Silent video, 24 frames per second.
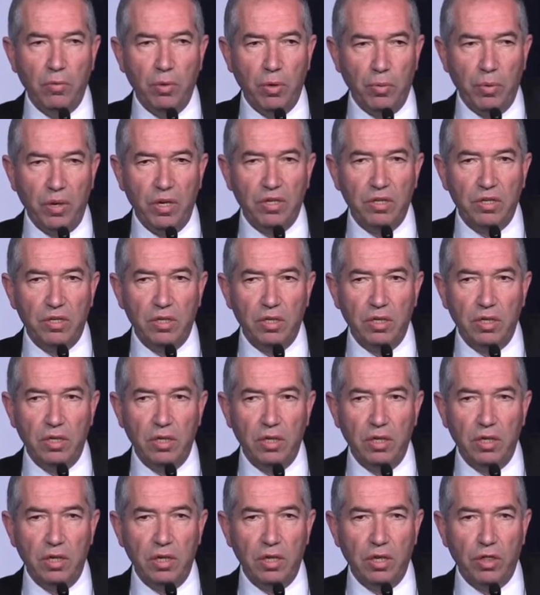we went
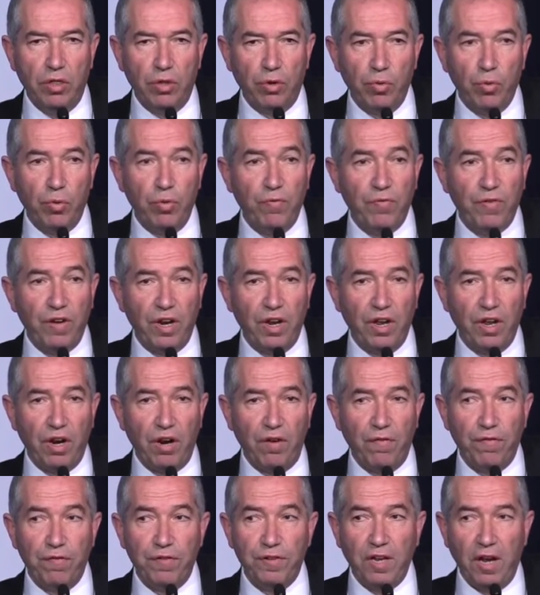through a very
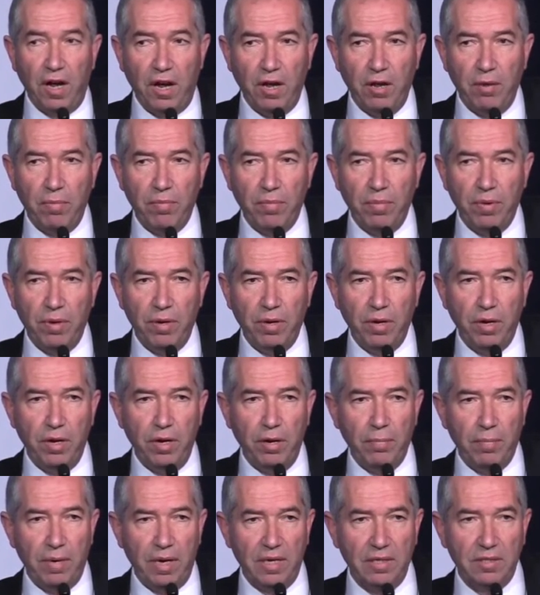rough time
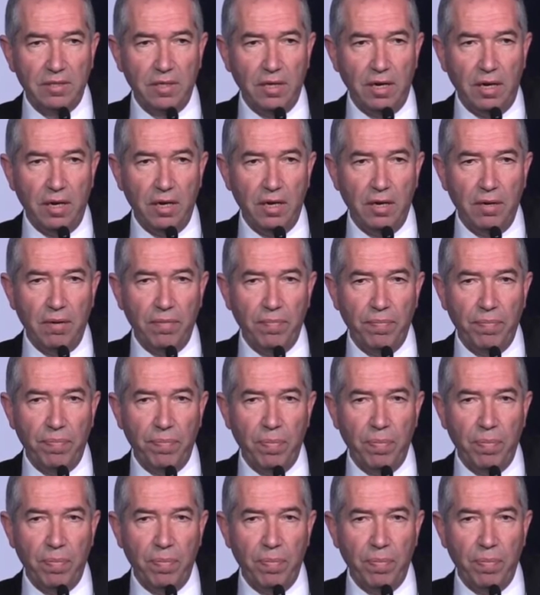in Palestine,